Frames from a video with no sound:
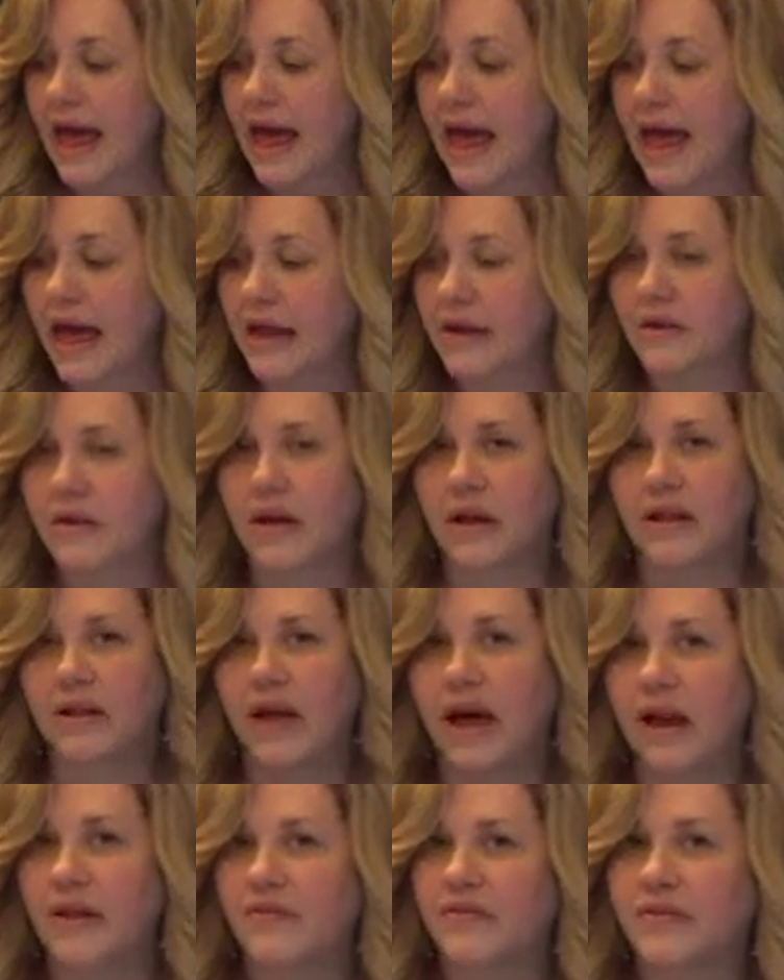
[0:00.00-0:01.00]
And a
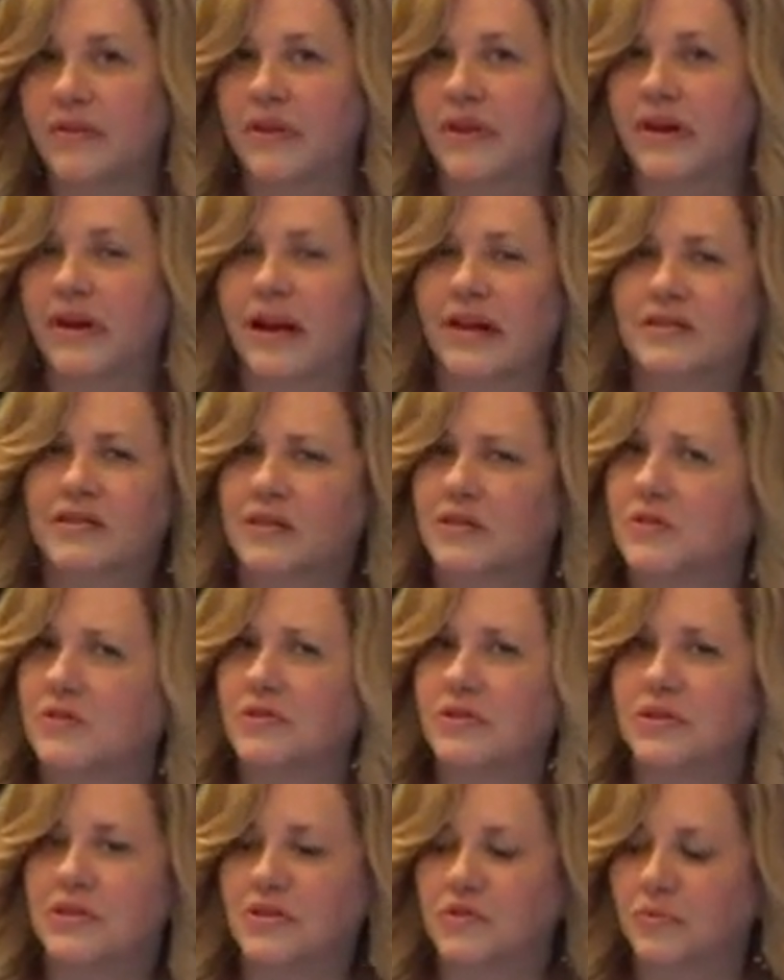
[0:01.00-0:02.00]
lot of the
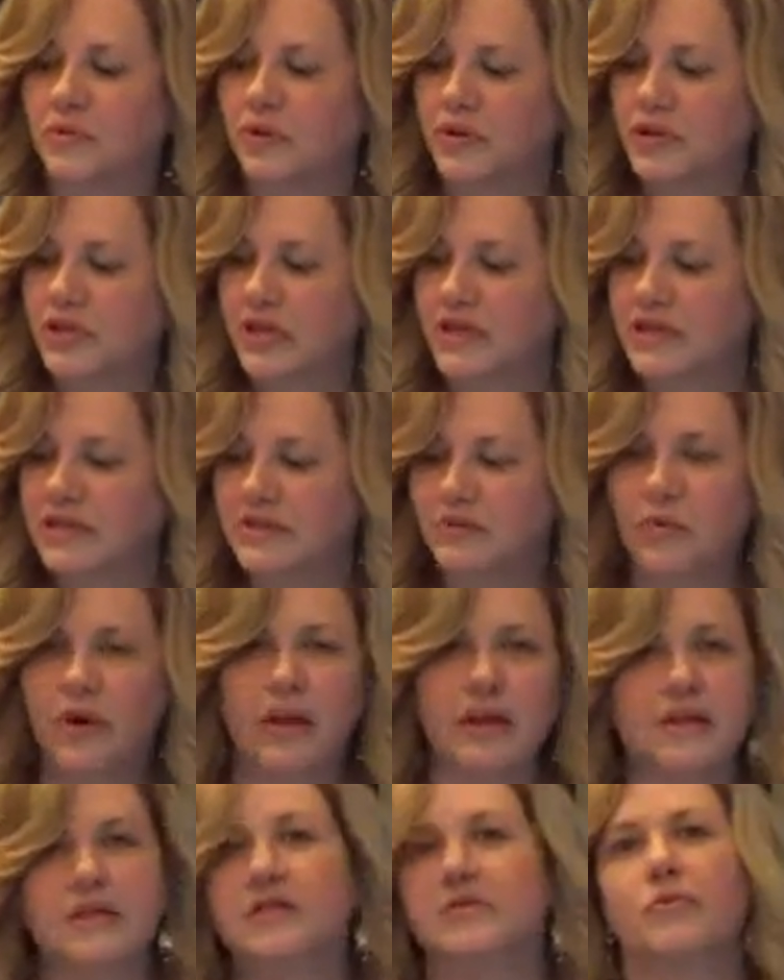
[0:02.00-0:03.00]
solutions were just,
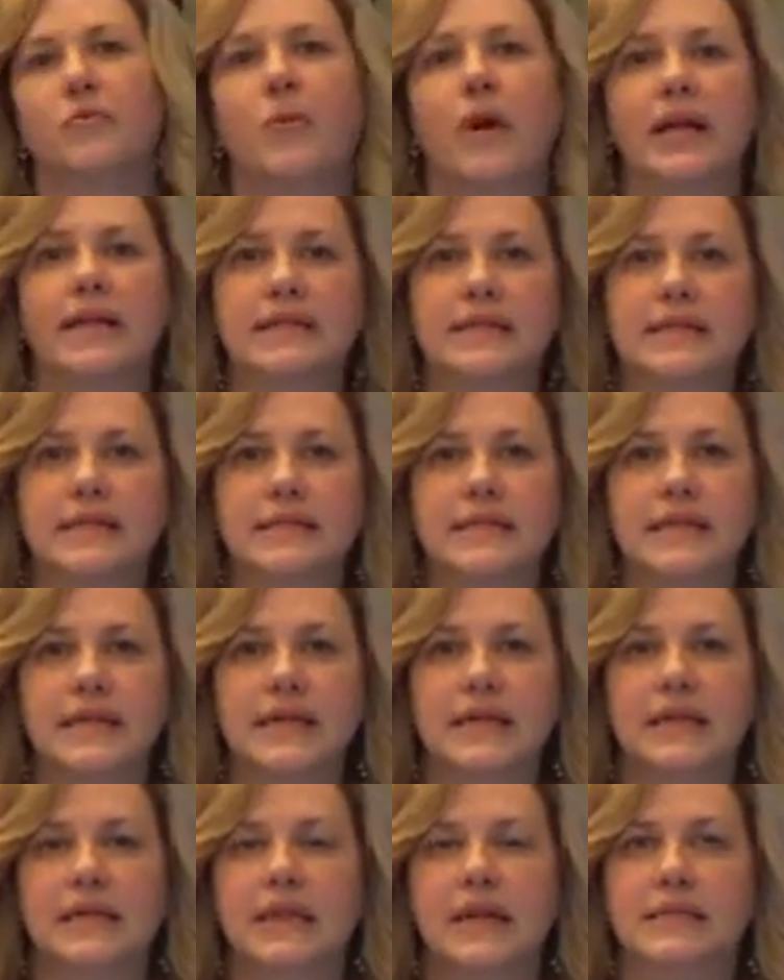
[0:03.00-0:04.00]
well, let's wait and
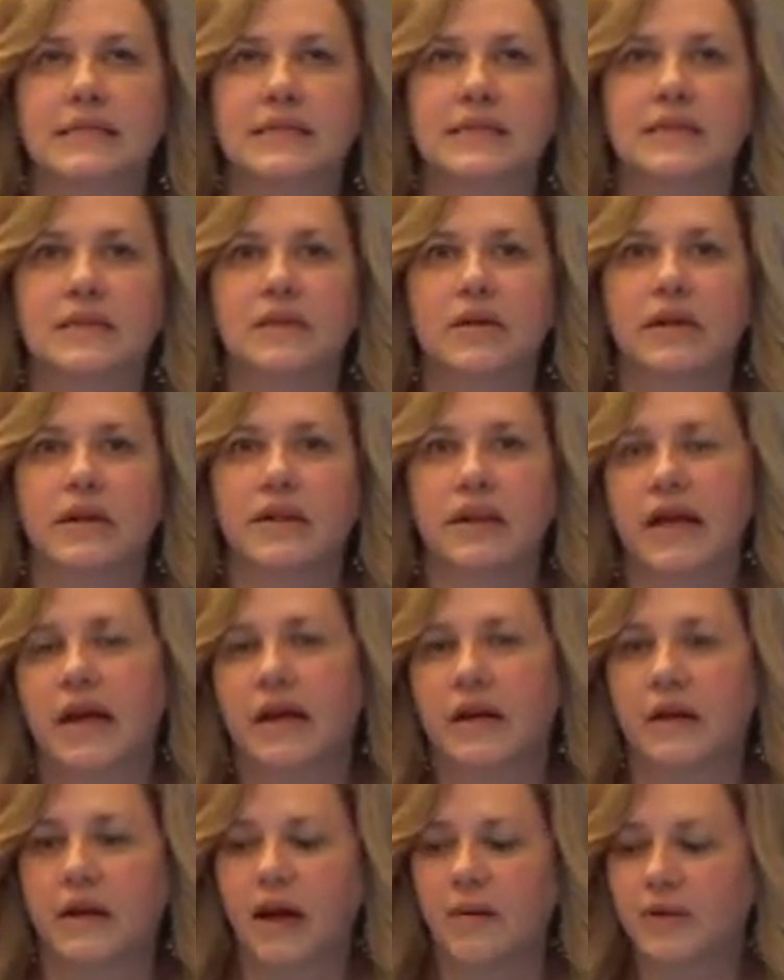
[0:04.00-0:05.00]
see, let's look at the
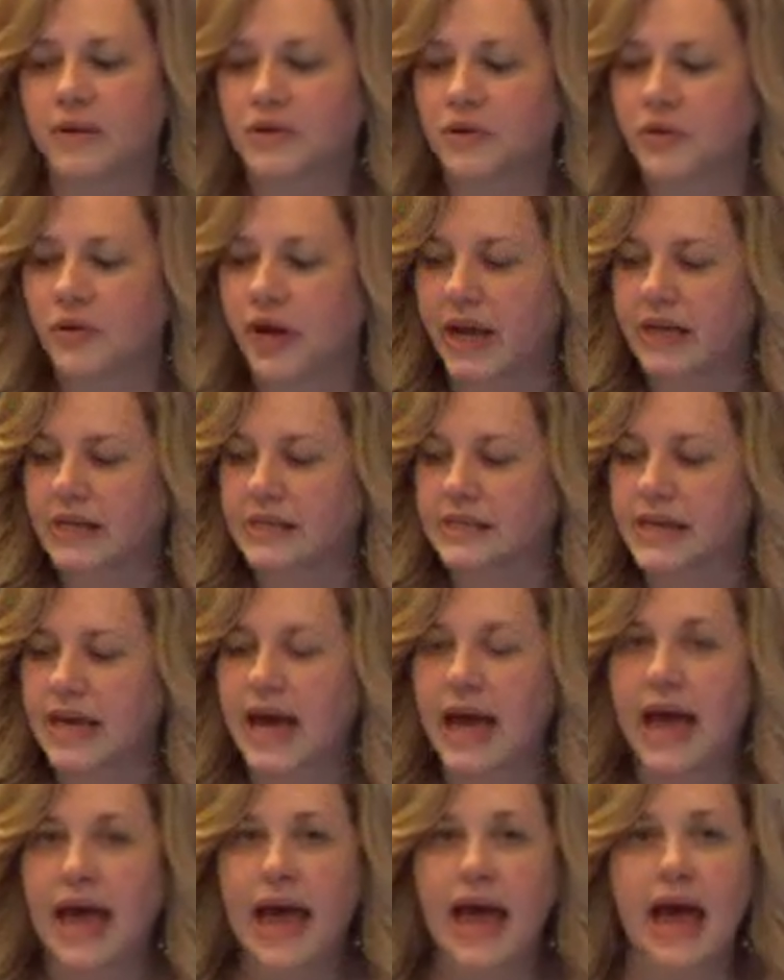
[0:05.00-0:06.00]
economic trends,
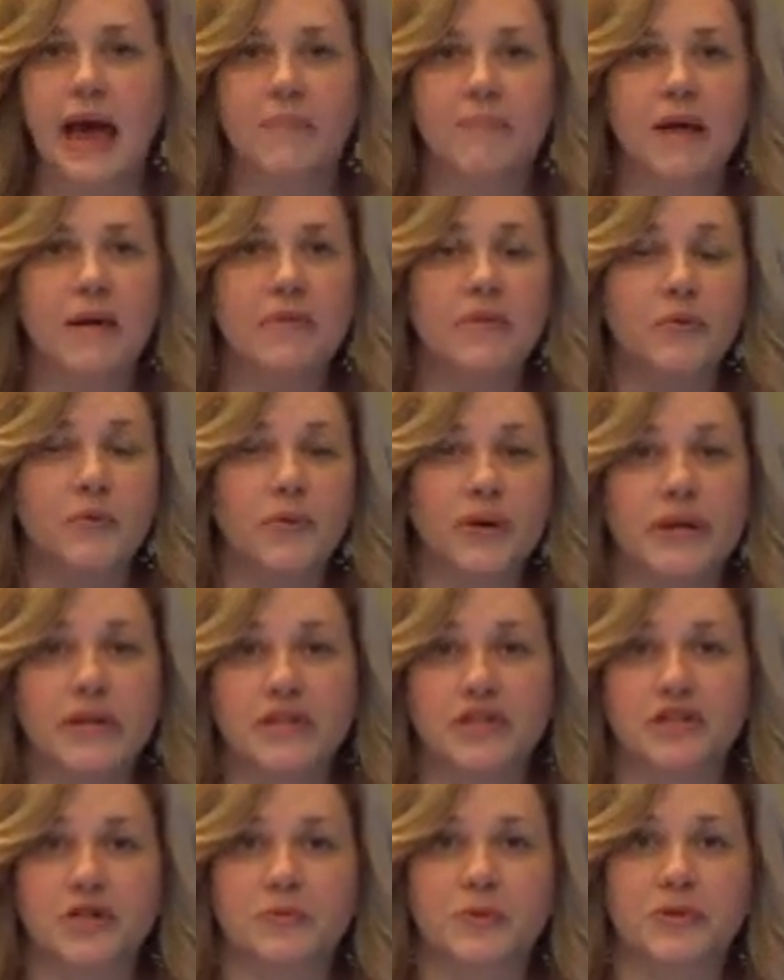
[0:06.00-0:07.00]
and maybe the
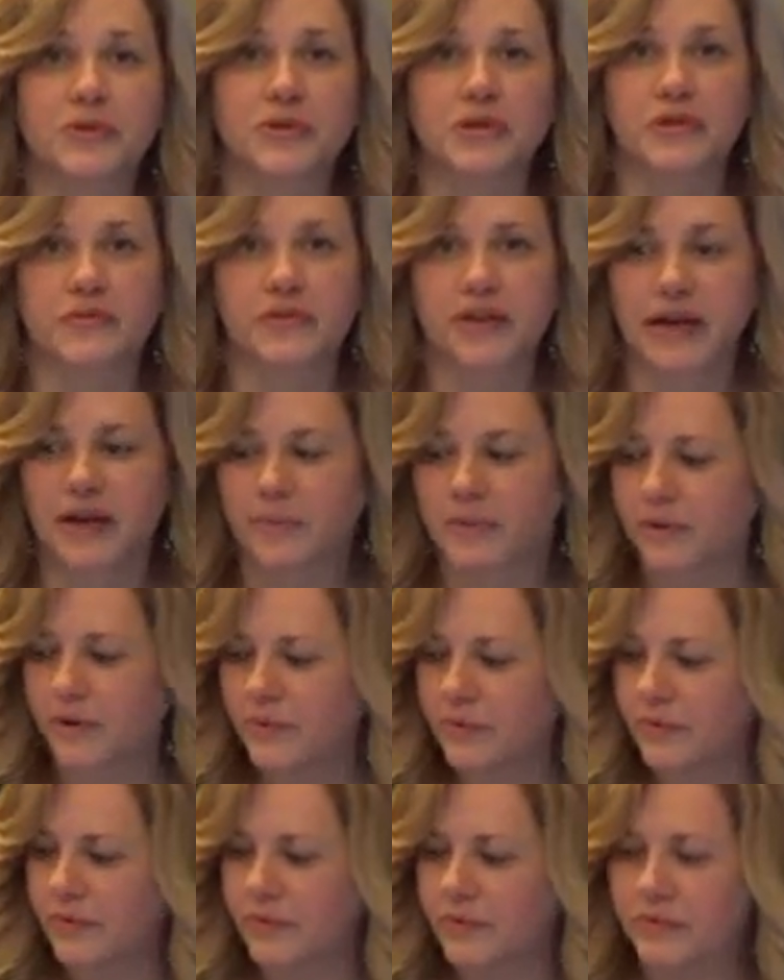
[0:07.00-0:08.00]
redistribution of labor
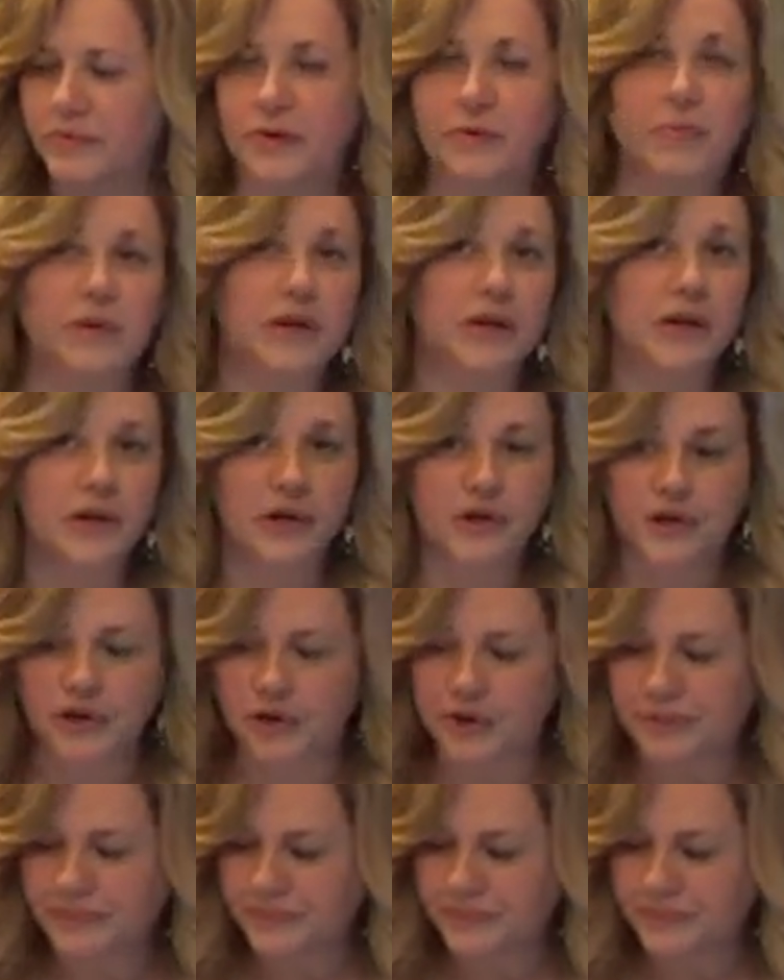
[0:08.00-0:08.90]
would be a cure.